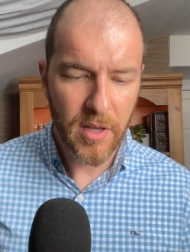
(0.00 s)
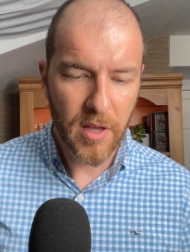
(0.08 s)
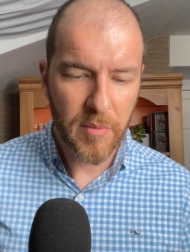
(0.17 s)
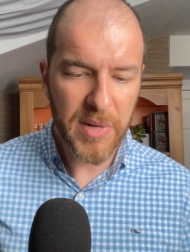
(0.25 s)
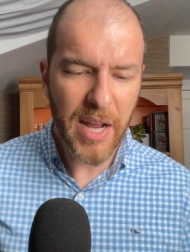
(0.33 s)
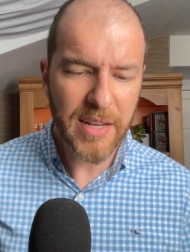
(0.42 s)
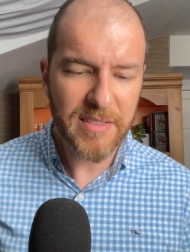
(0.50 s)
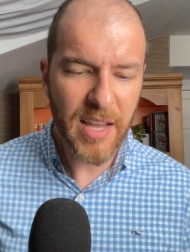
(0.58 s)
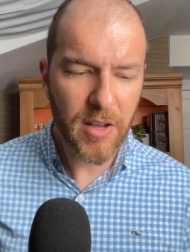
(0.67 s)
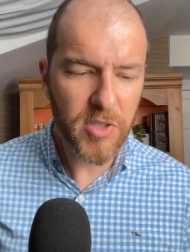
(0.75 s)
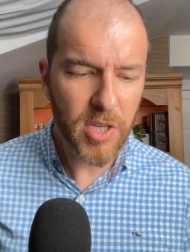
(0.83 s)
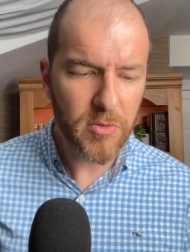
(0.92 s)
but I
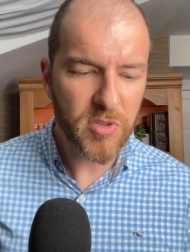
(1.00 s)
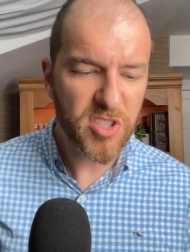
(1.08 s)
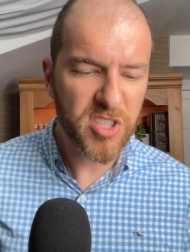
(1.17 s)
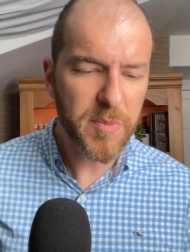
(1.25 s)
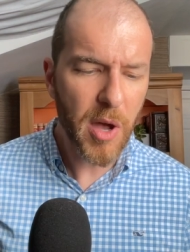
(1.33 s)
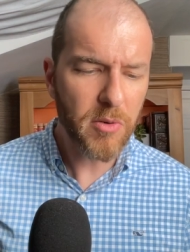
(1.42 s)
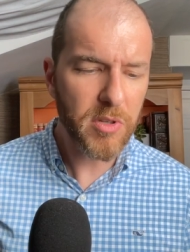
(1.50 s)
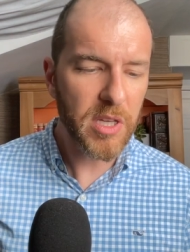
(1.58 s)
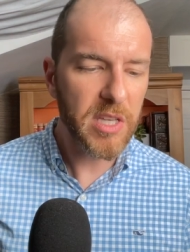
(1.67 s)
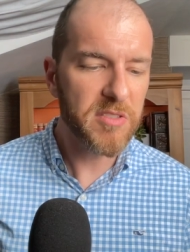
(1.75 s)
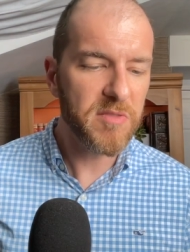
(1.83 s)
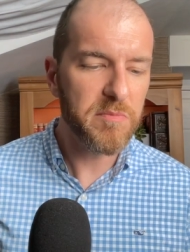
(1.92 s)
tell you, the smoke
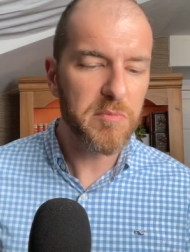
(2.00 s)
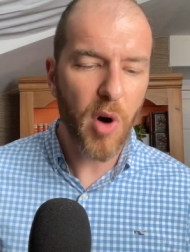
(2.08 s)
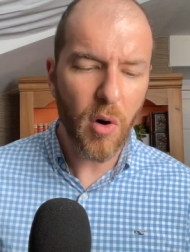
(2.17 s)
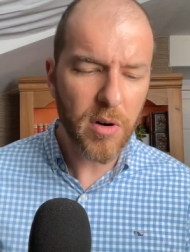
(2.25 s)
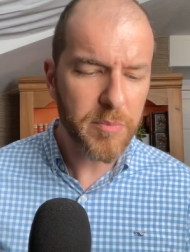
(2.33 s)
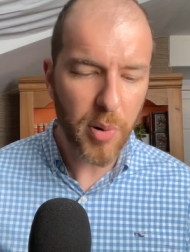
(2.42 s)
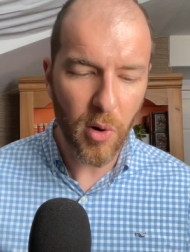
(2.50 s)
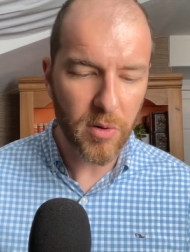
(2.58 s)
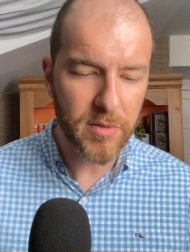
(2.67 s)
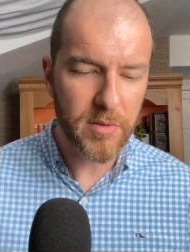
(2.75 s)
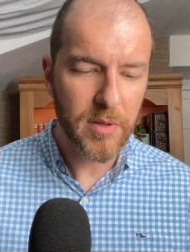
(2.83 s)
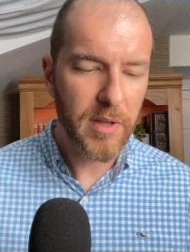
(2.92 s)
is more
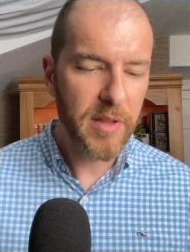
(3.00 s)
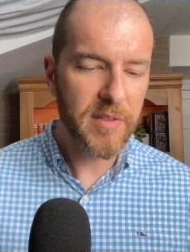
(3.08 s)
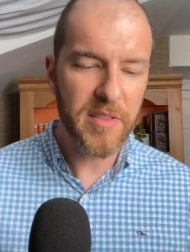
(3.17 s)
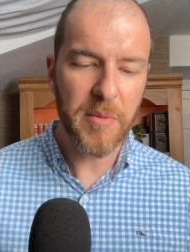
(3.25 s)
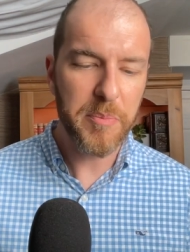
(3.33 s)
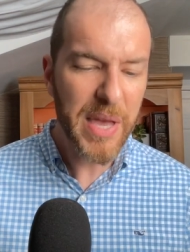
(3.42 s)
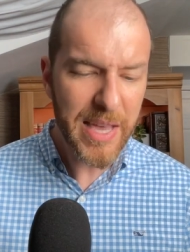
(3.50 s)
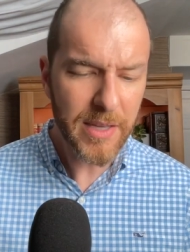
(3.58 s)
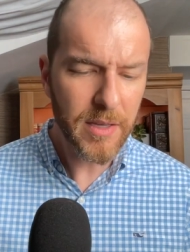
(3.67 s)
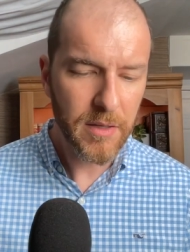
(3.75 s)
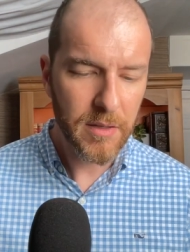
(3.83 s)
important than the pig,